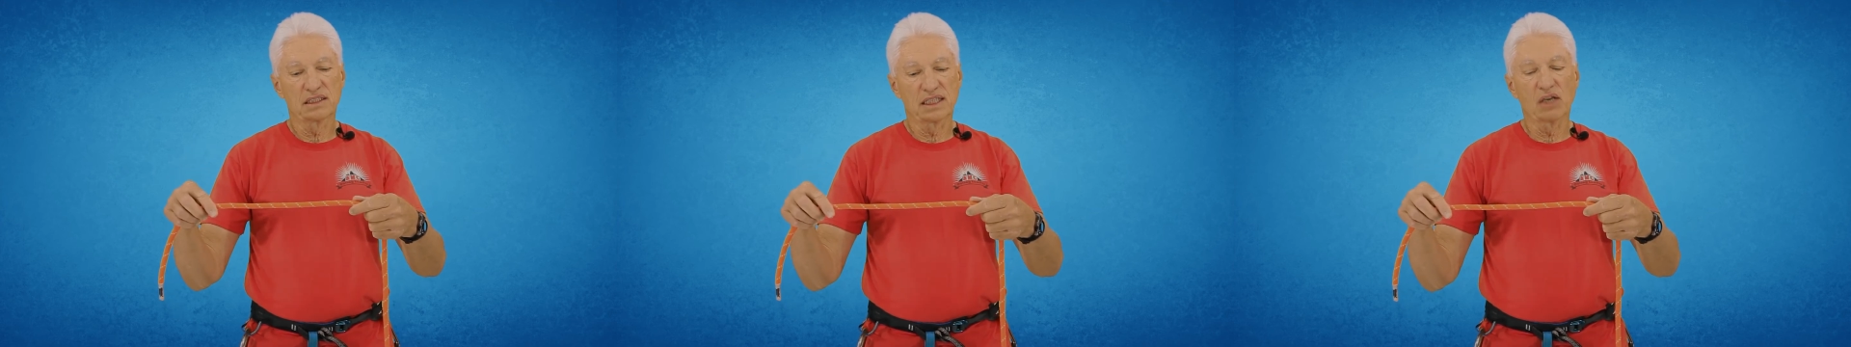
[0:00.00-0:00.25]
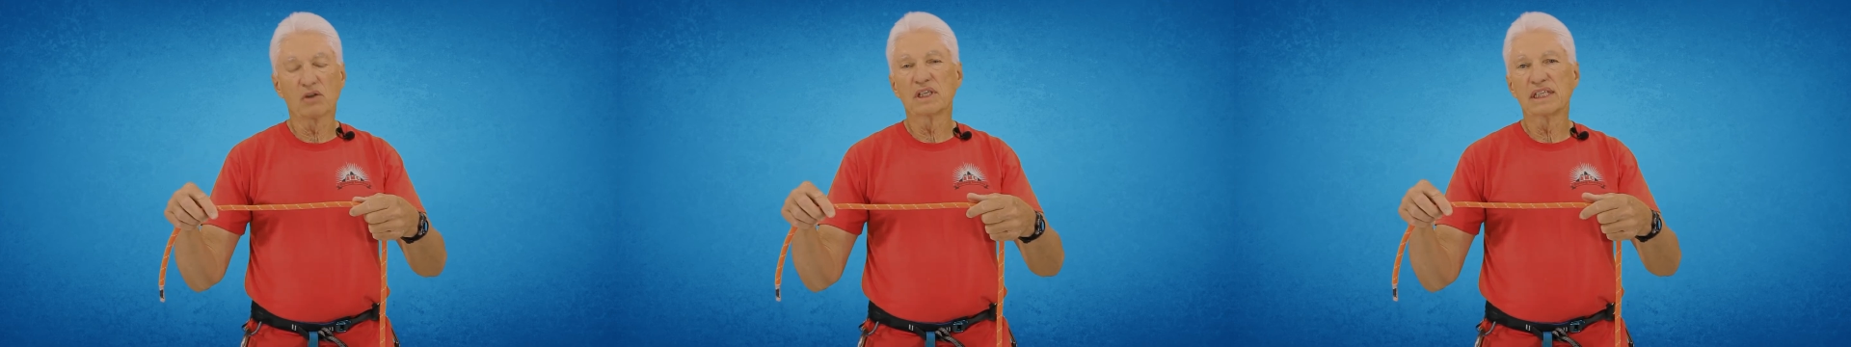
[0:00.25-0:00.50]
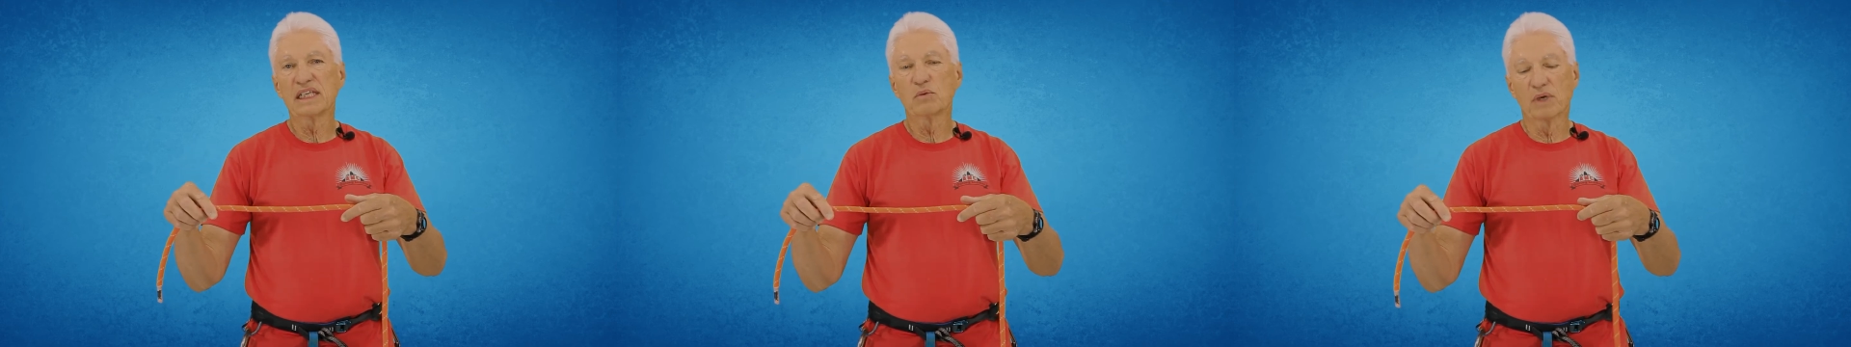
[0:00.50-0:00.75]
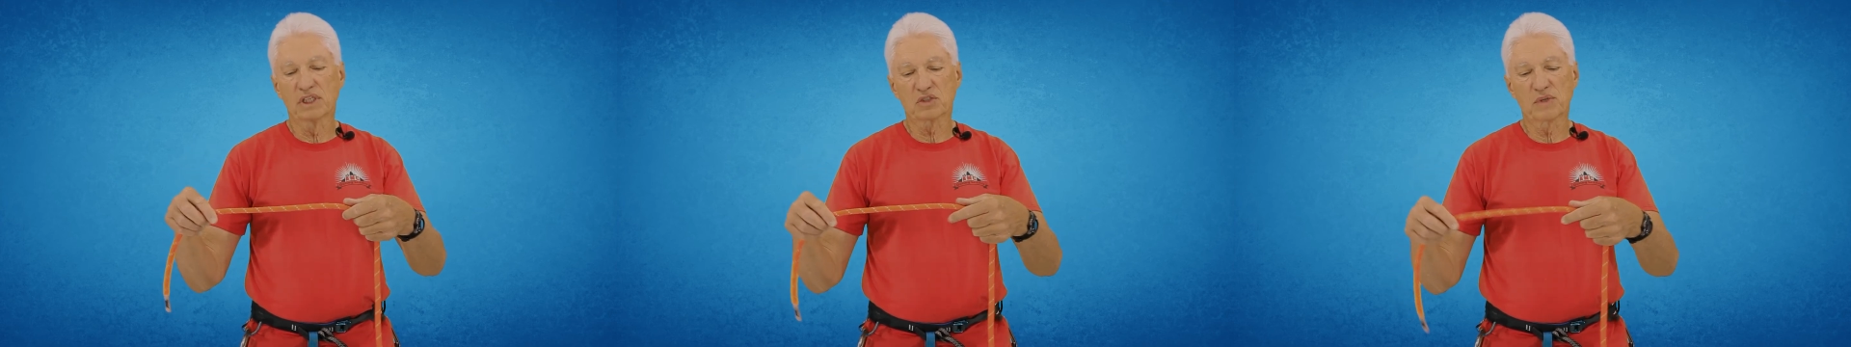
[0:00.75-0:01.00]
I only need
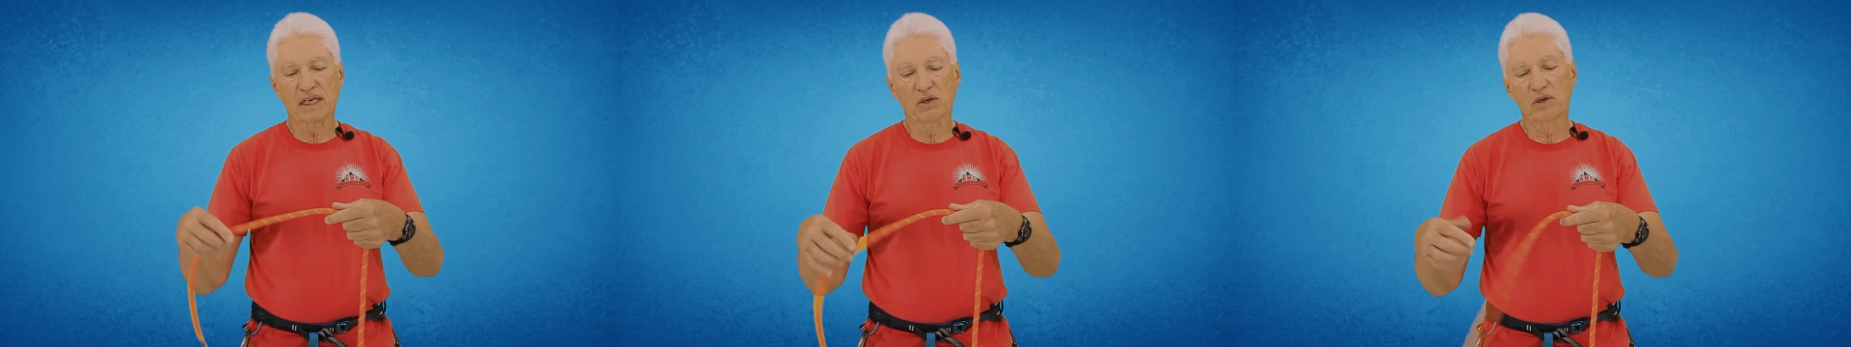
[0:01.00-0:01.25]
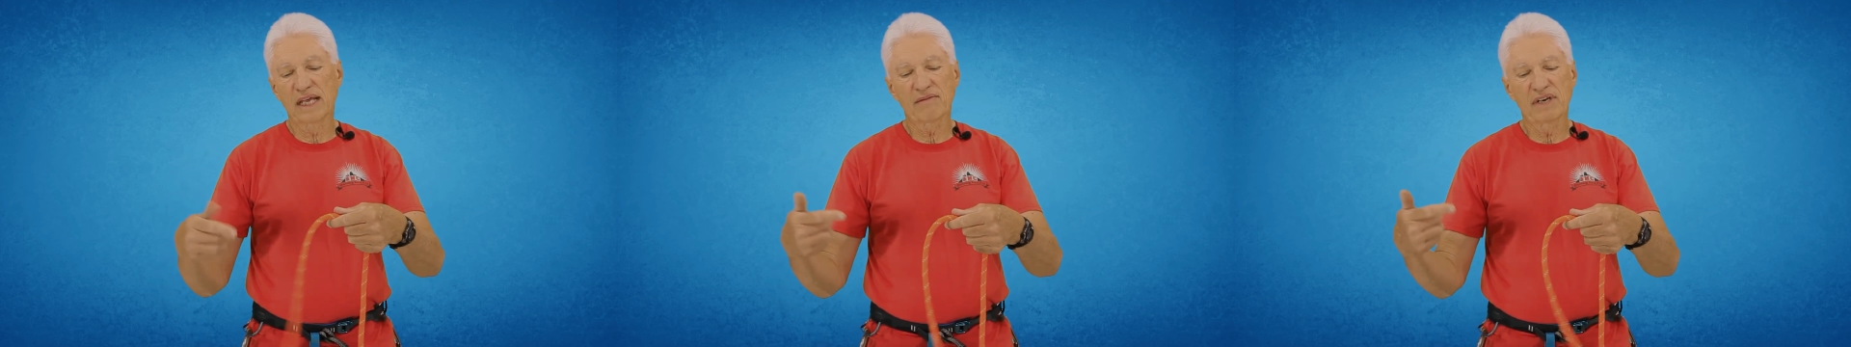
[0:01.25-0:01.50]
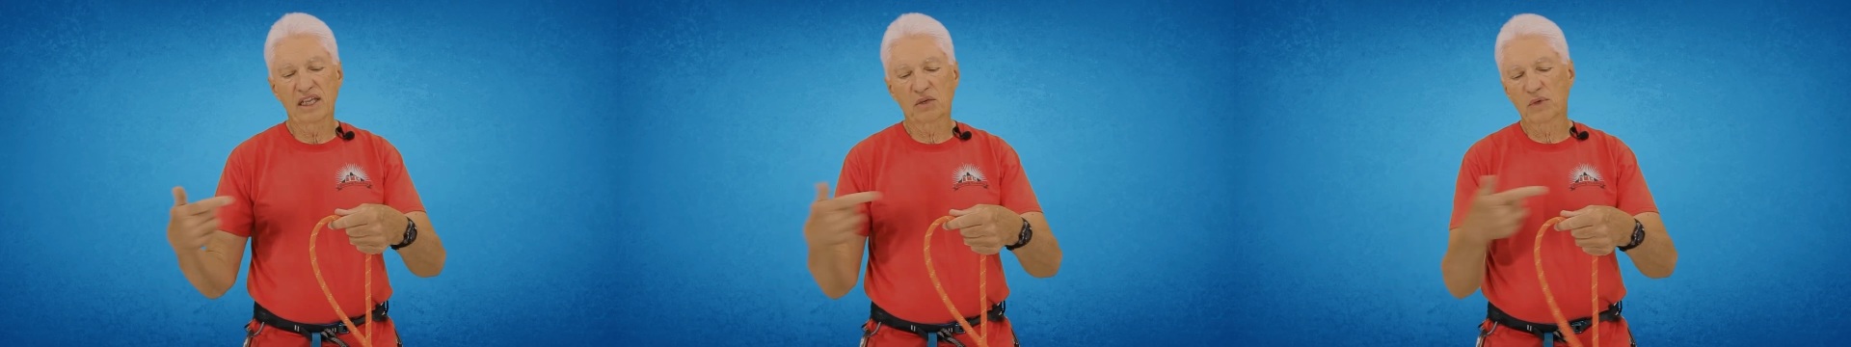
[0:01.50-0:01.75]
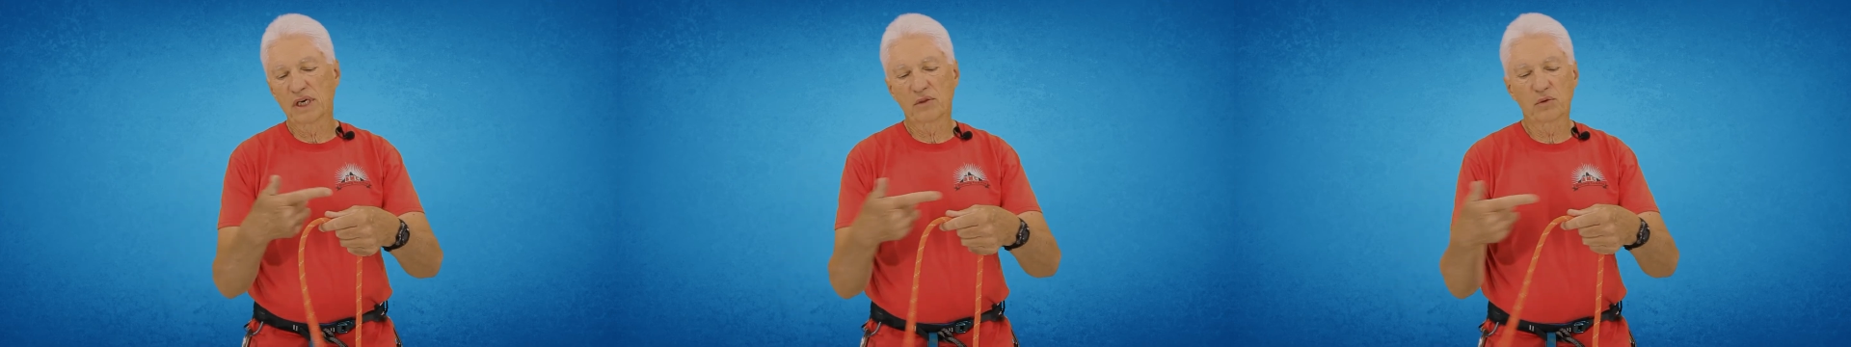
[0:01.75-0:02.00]
one strand. I don't have anything
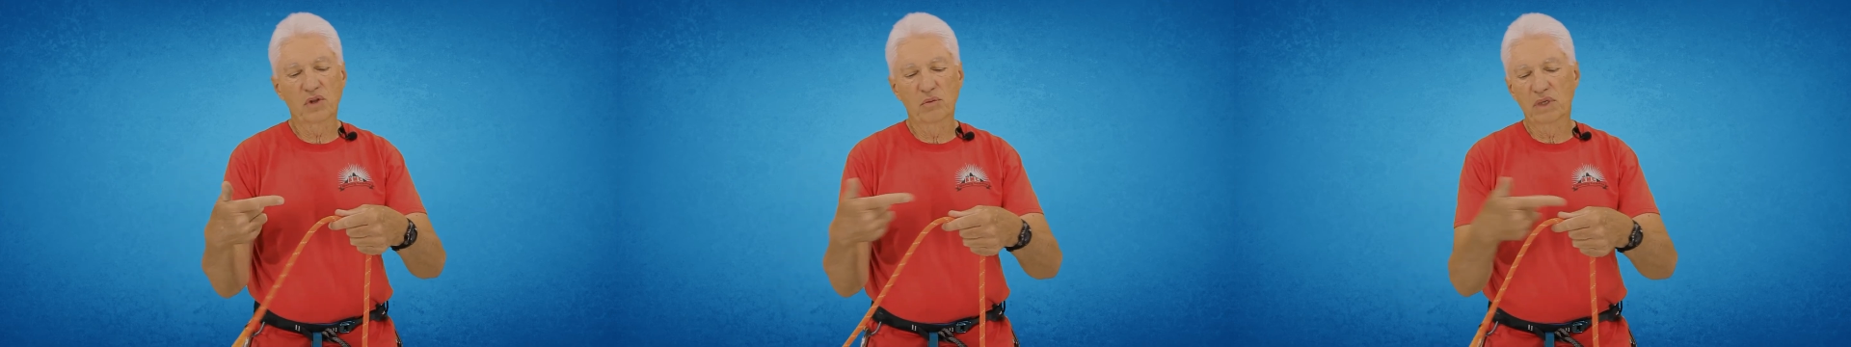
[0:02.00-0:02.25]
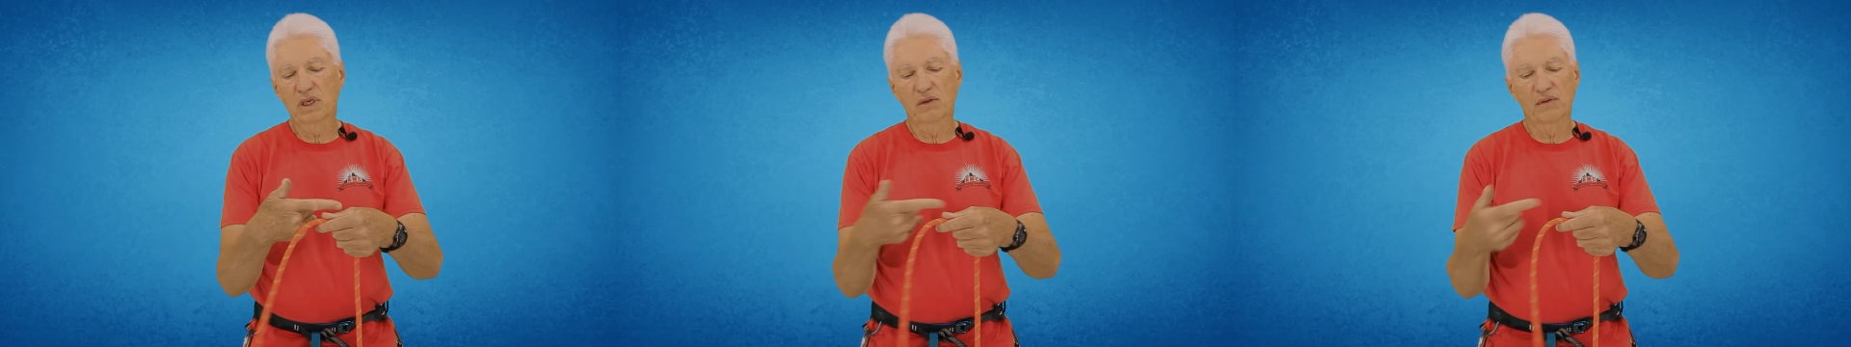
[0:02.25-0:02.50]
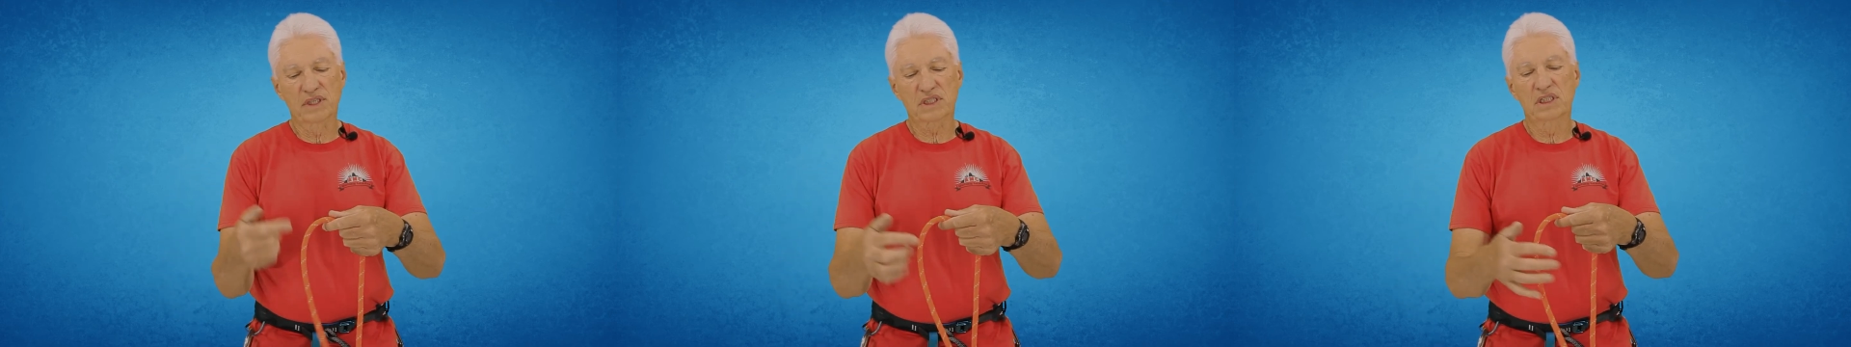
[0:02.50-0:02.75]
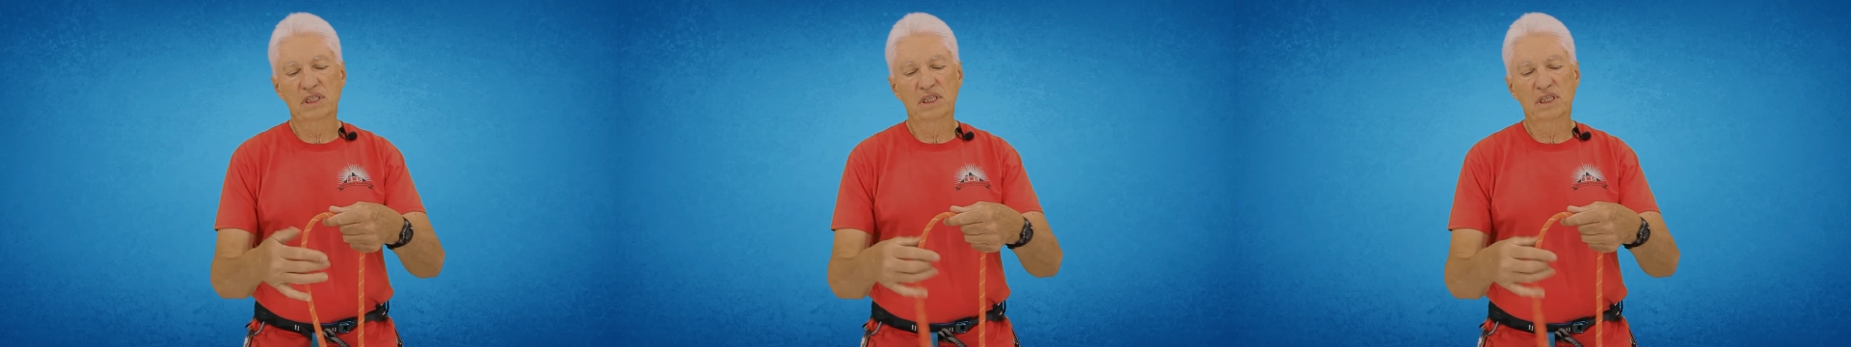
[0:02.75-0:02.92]
running through the middle of this